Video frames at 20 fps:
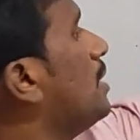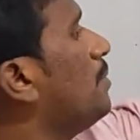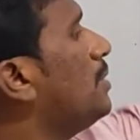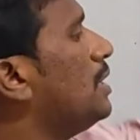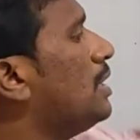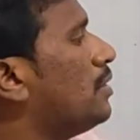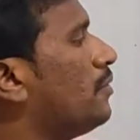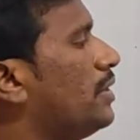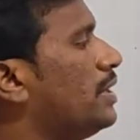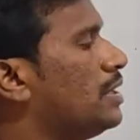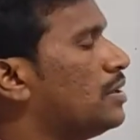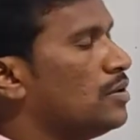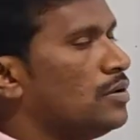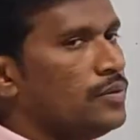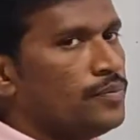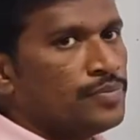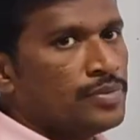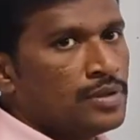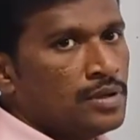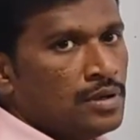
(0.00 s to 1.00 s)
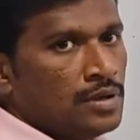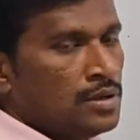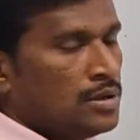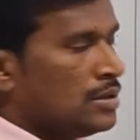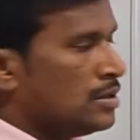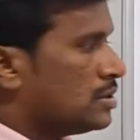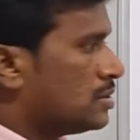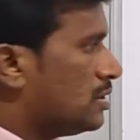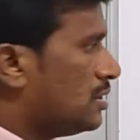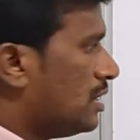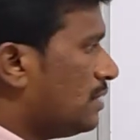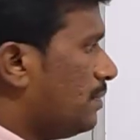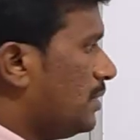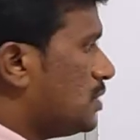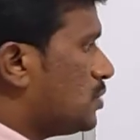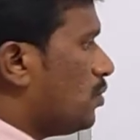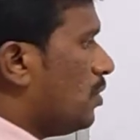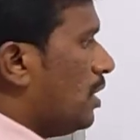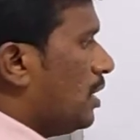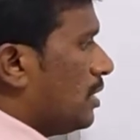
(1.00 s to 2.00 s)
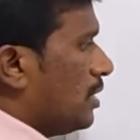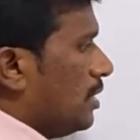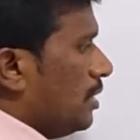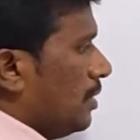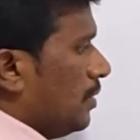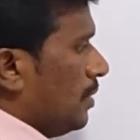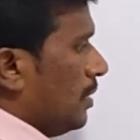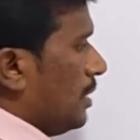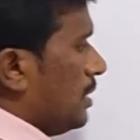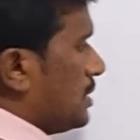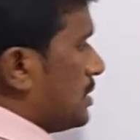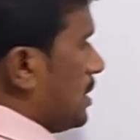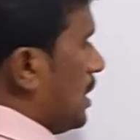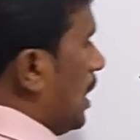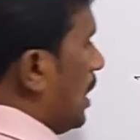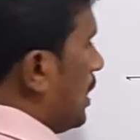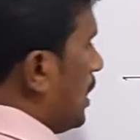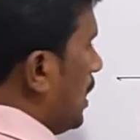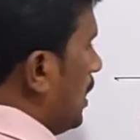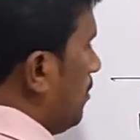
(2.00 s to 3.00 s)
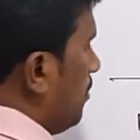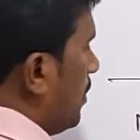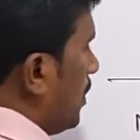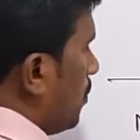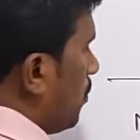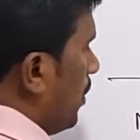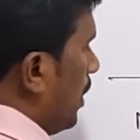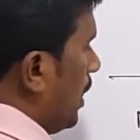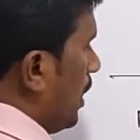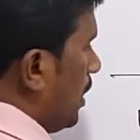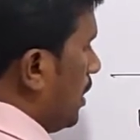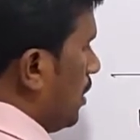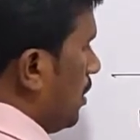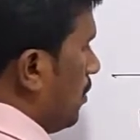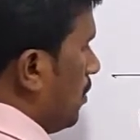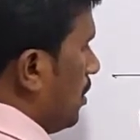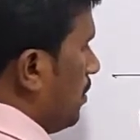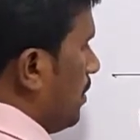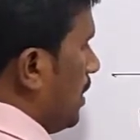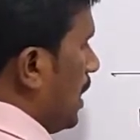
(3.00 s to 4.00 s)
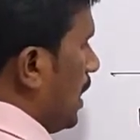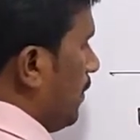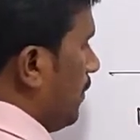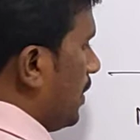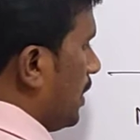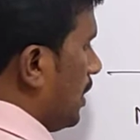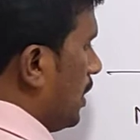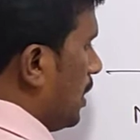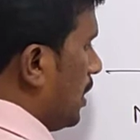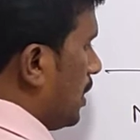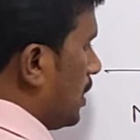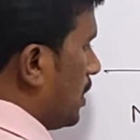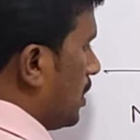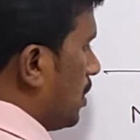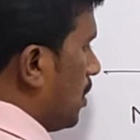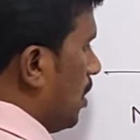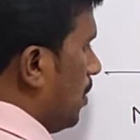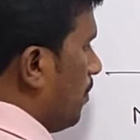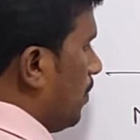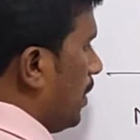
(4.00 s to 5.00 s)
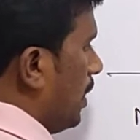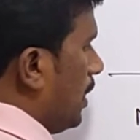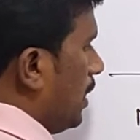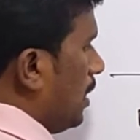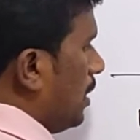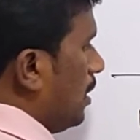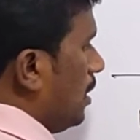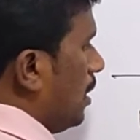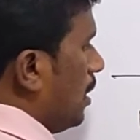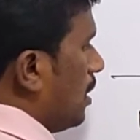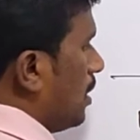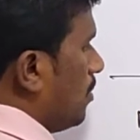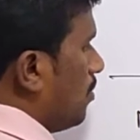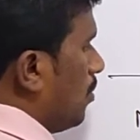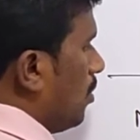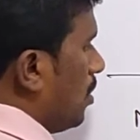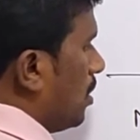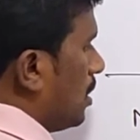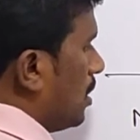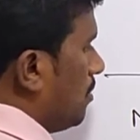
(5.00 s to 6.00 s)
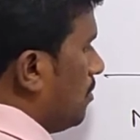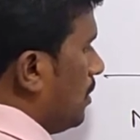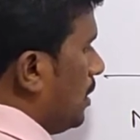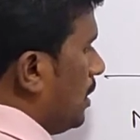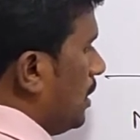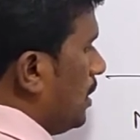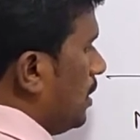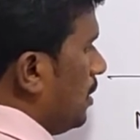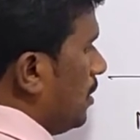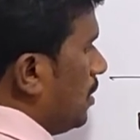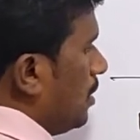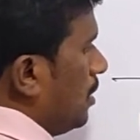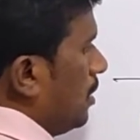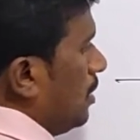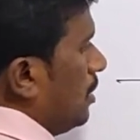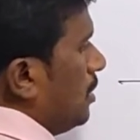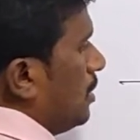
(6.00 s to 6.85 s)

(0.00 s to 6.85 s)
Double layer winding, no? So that means what? In slot number 1, we'll be having a top layer and bottom layer.